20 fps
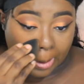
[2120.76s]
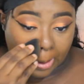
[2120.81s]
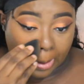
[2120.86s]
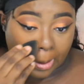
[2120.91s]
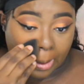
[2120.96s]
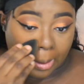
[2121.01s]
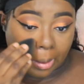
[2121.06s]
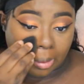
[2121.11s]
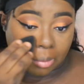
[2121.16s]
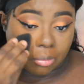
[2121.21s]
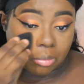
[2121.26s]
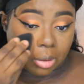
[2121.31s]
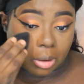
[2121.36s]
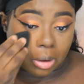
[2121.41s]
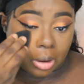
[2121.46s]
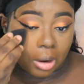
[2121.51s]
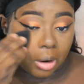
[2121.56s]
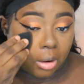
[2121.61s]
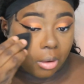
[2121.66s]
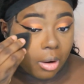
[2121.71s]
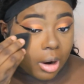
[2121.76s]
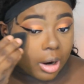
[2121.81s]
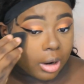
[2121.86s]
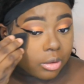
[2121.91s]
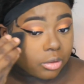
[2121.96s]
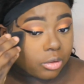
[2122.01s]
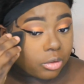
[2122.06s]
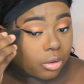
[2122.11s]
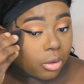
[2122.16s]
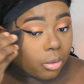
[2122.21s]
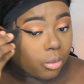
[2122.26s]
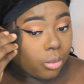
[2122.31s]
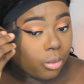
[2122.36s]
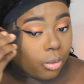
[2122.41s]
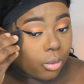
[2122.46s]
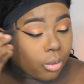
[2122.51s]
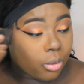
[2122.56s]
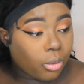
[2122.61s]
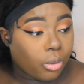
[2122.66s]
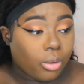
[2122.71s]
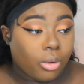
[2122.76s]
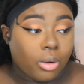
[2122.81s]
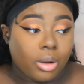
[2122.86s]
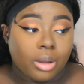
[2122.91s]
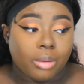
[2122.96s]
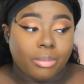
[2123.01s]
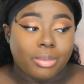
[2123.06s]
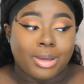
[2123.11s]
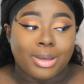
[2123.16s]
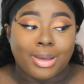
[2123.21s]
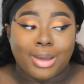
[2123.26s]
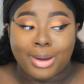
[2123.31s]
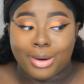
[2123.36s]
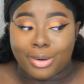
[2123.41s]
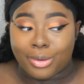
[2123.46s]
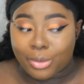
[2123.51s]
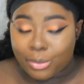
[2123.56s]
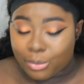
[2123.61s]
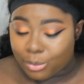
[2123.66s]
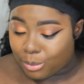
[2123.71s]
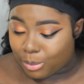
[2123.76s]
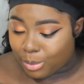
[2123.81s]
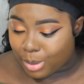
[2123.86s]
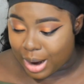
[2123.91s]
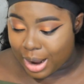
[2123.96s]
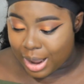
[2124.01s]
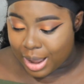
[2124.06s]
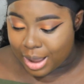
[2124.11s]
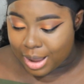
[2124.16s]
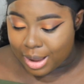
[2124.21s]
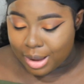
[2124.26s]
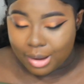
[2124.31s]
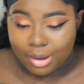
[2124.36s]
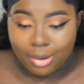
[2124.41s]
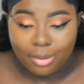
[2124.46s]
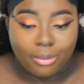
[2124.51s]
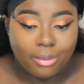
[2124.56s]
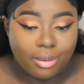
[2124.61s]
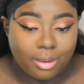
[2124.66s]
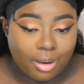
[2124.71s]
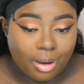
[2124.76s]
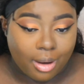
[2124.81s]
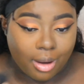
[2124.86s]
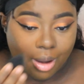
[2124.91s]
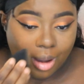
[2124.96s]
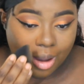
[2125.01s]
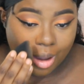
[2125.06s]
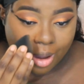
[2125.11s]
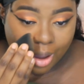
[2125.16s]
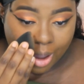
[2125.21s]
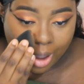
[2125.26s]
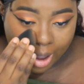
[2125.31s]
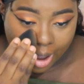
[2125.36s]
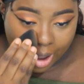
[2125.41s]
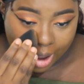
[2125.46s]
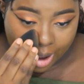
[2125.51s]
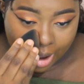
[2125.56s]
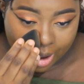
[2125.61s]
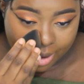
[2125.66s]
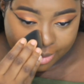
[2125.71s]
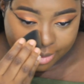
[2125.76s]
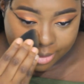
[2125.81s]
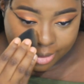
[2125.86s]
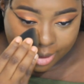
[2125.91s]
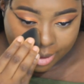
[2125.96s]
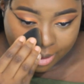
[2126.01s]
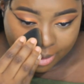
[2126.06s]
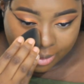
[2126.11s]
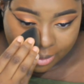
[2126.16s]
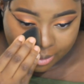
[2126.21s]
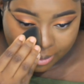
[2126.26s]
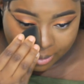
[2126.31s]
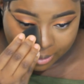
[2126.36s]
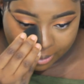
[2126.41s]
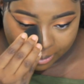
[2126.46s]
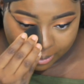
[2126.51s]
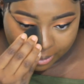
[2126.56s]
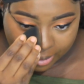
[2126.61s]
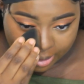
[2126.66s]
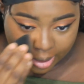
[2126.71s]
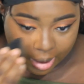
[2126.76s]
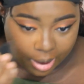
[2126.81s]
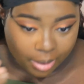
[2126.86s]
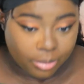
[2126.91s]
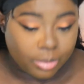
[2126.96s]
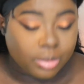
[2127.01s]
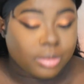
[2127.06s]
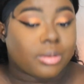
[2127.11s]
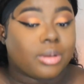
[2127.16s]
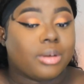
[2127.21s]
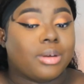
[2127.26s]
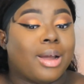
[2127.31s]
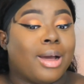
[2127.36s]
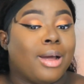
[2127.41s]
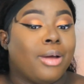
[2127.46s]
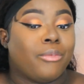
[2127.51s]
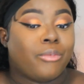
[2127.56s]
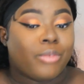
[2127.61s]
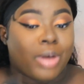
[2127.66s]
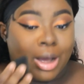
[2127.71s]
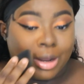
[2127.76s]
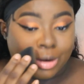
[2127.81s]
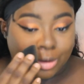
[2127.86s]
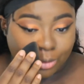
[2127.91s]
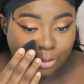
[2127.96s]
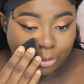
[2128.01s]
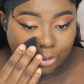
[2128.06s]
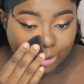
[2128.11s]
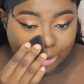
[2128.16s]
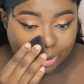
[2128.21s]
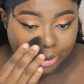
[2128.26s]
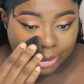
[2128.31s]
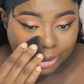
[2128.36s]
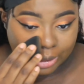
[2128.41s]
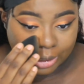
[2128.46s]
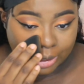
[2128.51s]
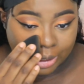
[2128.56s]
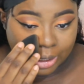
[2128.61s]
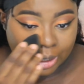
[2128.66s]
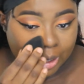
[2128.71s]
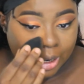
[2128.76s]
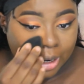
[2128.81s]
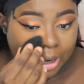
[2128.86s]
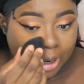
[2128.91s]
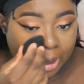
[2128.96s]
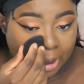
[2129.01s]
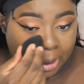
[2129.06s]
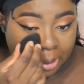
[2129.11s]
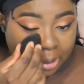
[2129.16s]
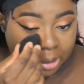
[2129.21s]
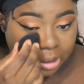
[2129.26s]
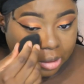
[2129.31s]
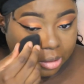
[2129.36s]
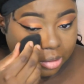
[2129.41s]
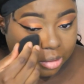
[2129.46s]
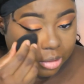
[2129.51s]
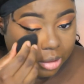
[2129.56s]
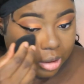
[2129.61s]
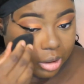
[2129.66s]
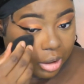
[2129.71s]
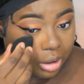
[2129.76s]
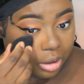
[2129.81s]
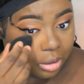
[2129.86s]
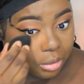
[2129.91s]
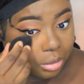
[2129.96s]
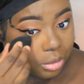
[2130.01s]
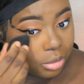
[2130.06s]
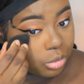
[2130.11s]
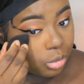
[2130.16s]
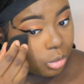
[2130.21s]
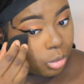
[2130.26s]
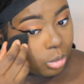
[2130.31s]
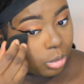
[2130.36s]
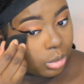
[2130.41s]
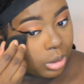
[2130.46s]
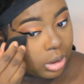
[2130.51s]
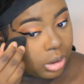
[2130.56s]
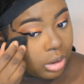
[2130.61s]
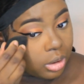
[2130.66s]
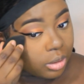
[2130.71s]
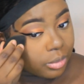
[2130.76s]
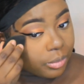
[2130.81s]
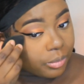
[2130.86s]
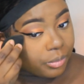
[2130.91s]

it became crack to your girl, it became crack, okay? I said, hold on, I was in 95-degree heat, and this thing increased with me.